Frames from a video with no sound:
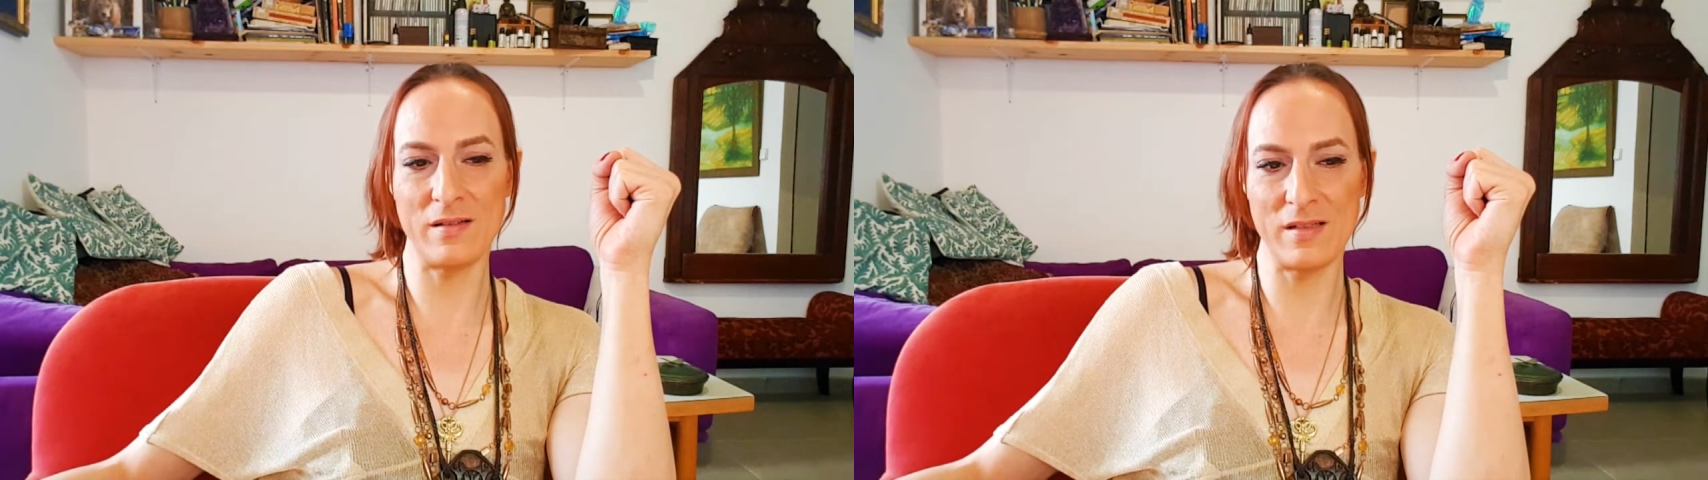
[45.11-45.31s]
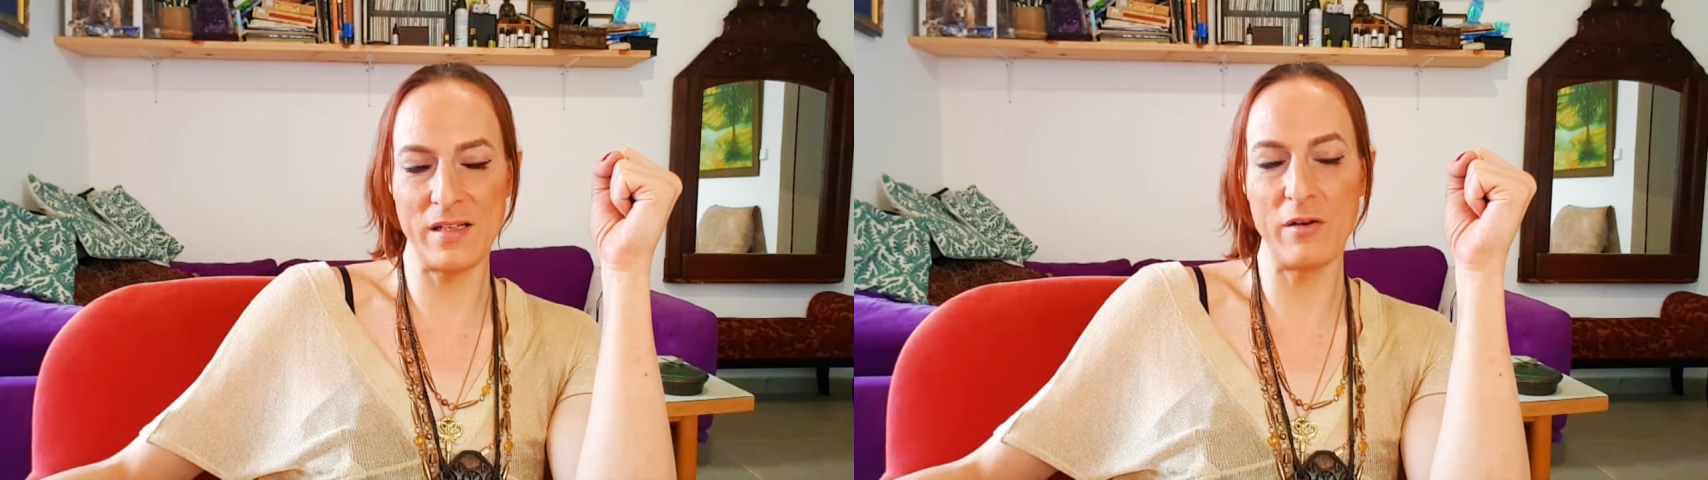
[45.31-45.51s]

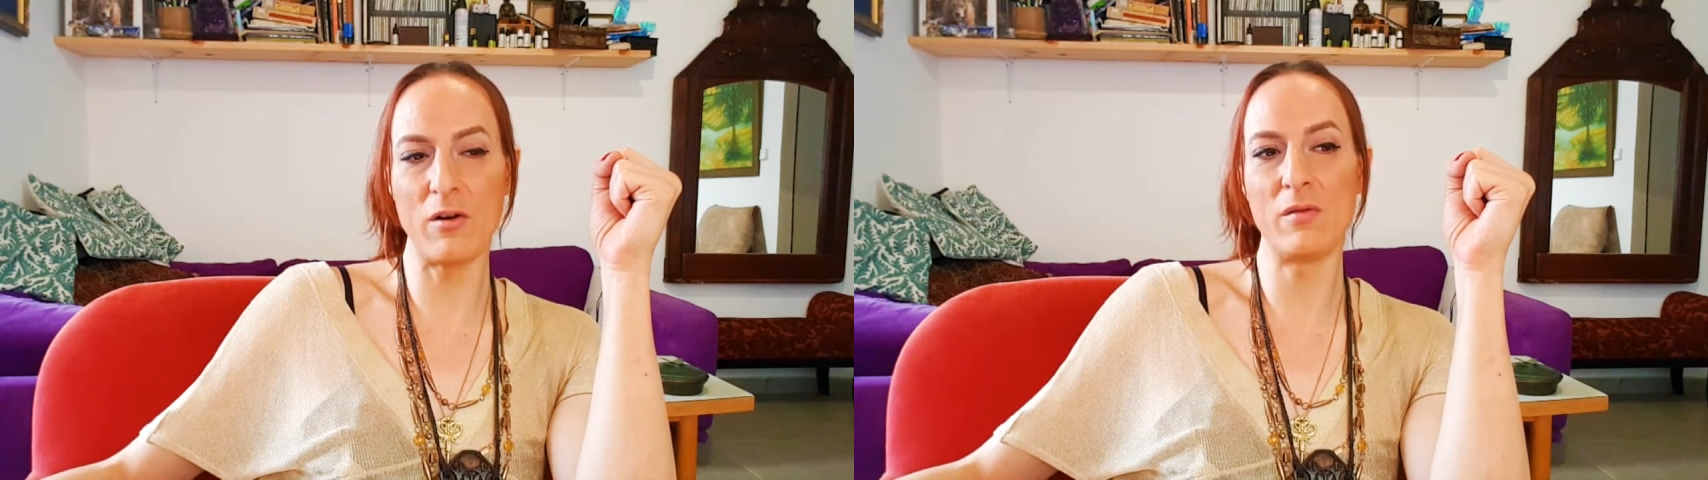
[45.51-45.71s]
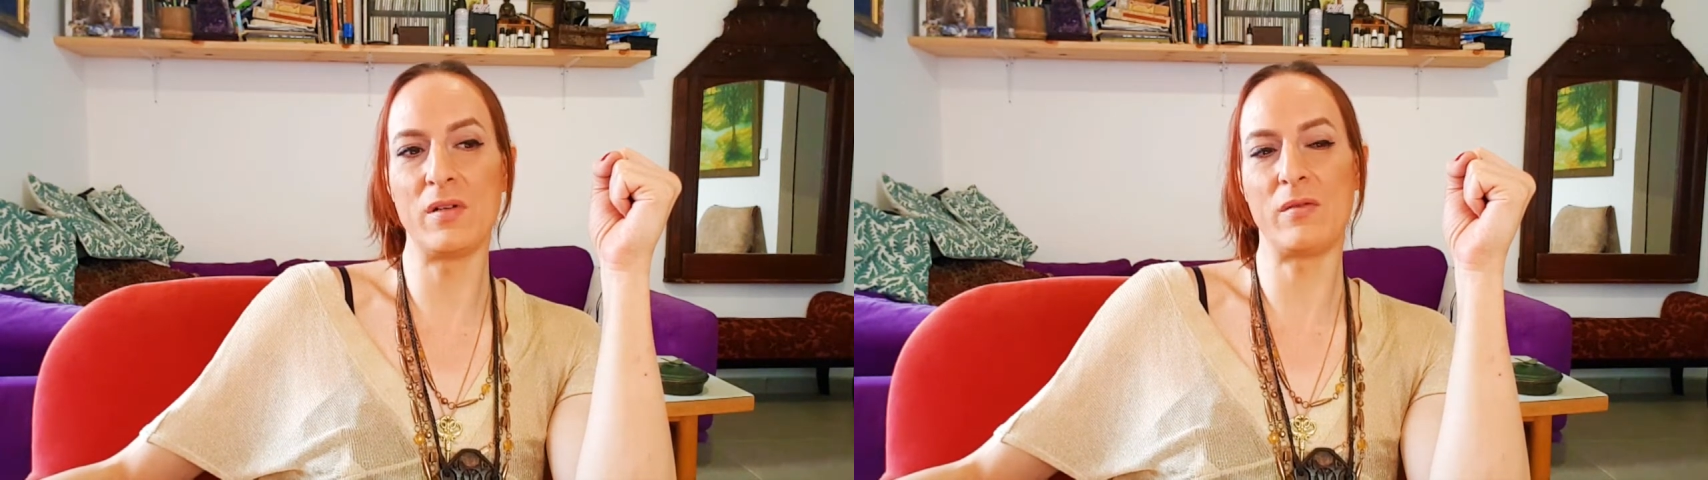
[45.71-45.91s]

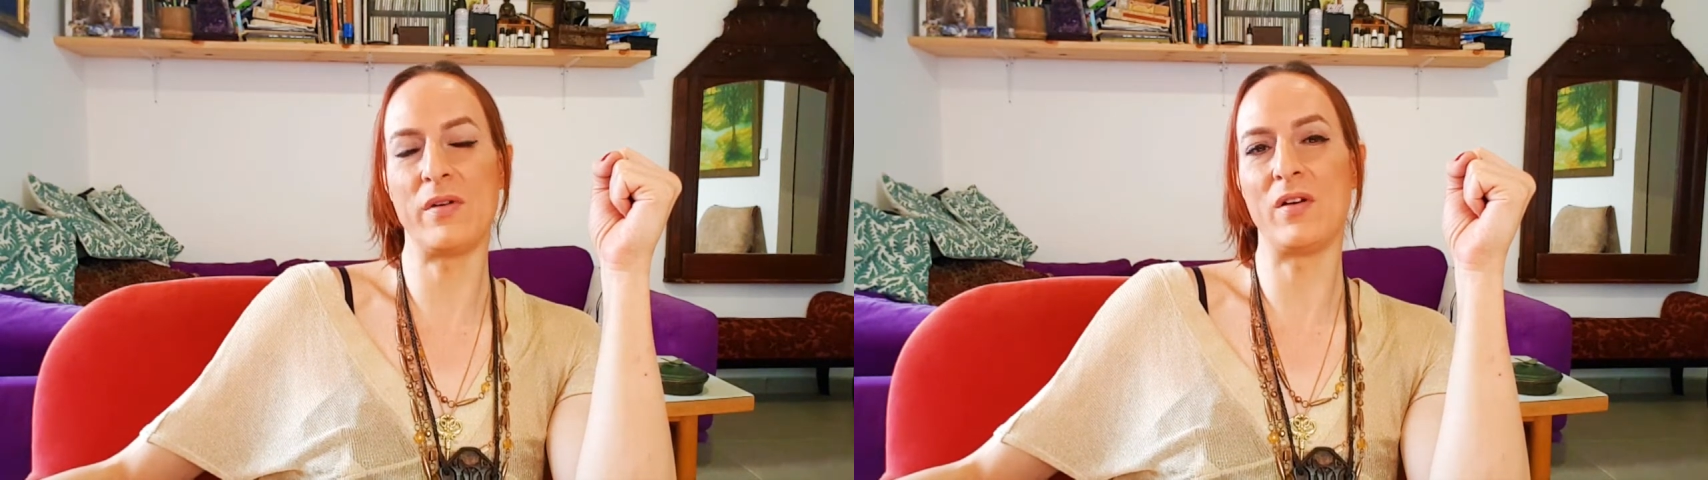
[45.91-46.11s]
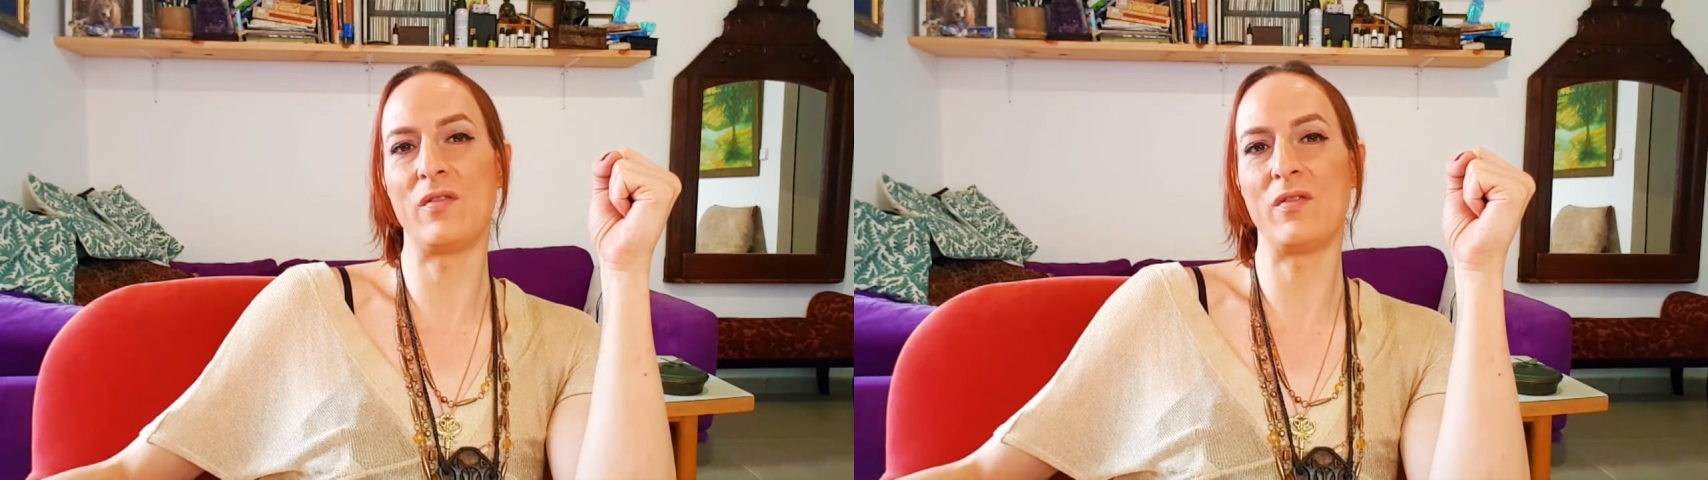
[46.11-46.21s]
zero degree